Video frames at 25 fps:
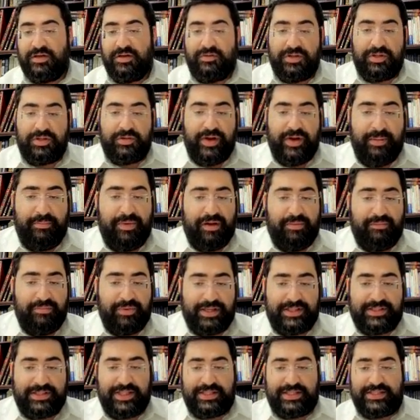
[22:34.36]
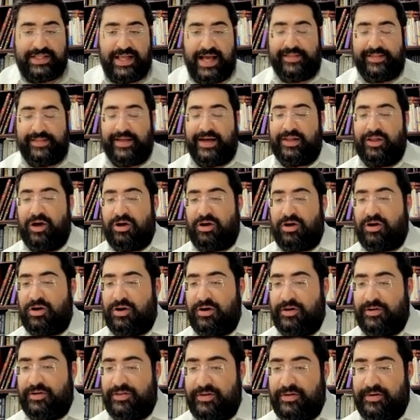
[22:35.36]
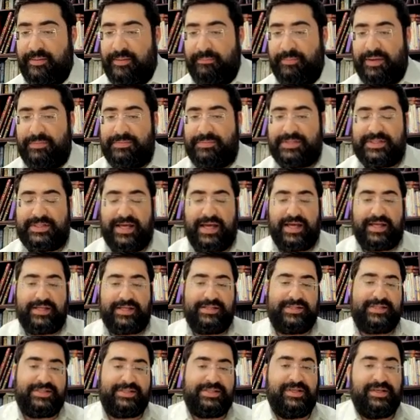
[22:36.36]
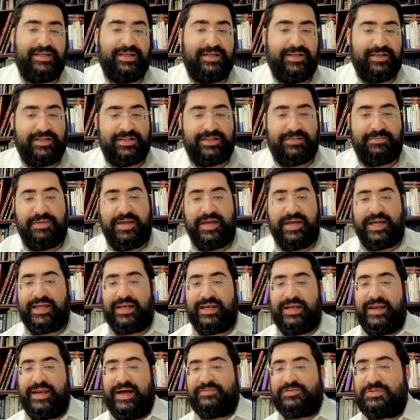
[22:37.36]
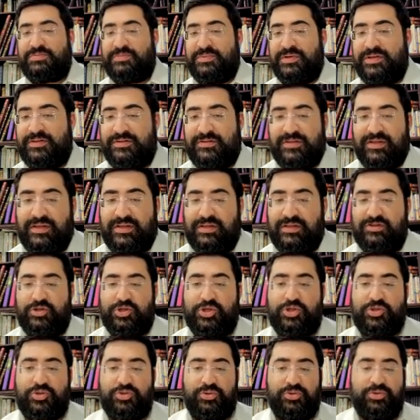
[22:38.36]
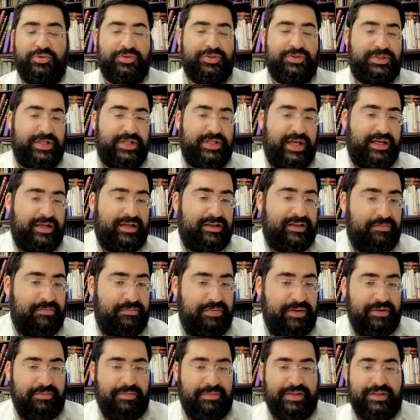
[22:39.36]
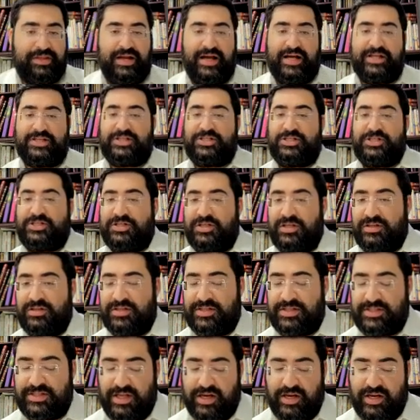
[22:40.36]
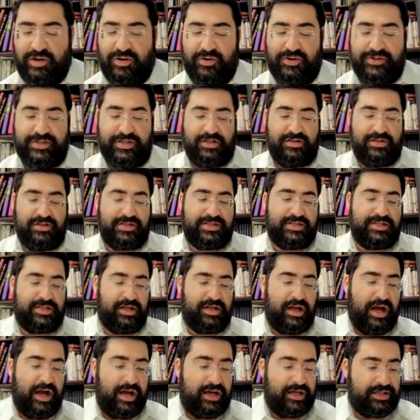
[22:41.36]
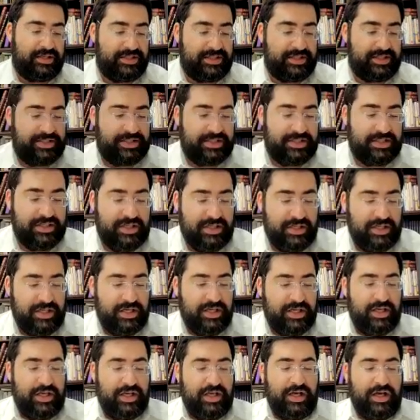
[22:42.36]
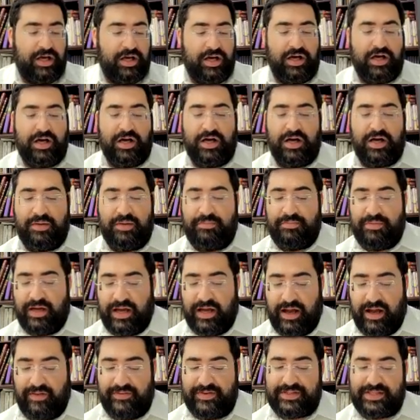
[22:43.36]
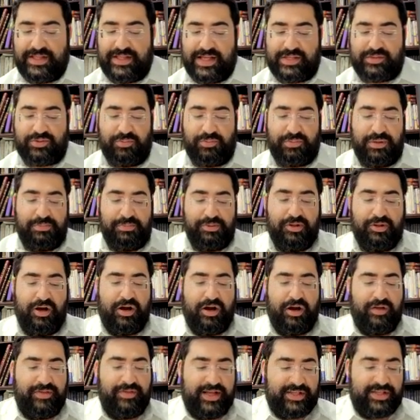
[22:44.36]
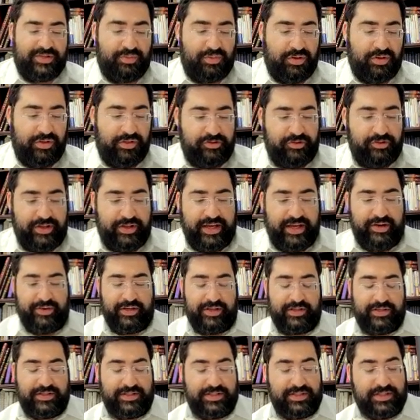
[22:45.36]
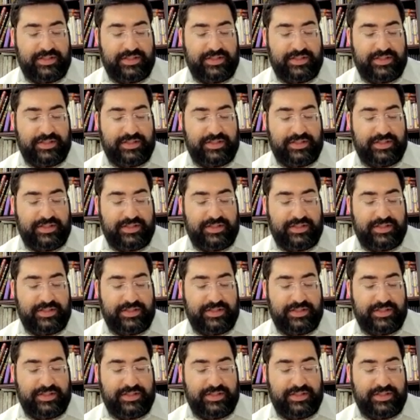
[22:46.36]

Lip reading: When the Rambam brings this down halacha, the Rambam says to make an announcement in the shuls and in the Beit Midrash, in the study halls and in the synagogues. Obviously, that's where people are, and that's where they'll hear it.